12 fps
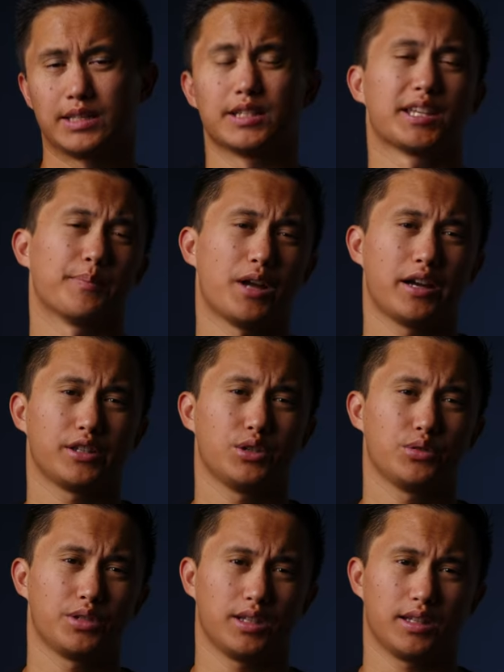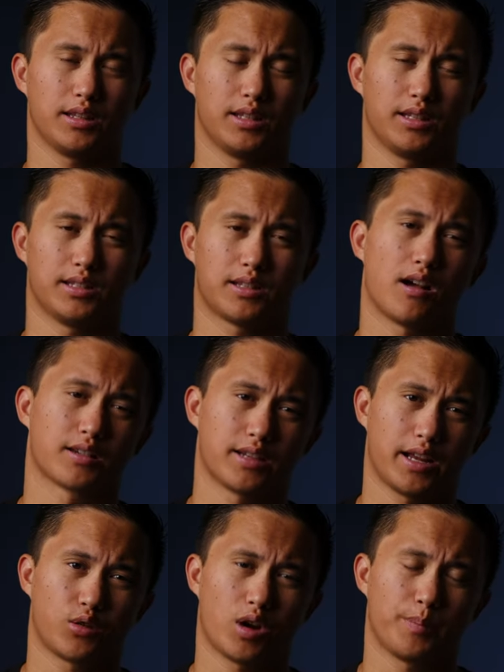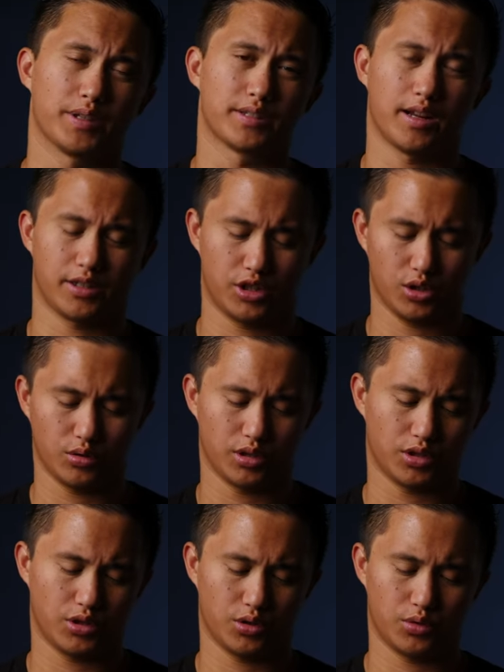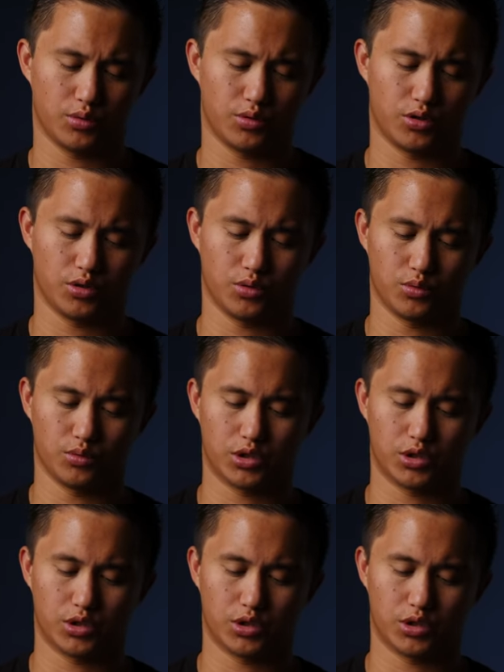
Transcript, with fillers: Since I'm not using the stock side grip, it's not a huge issue to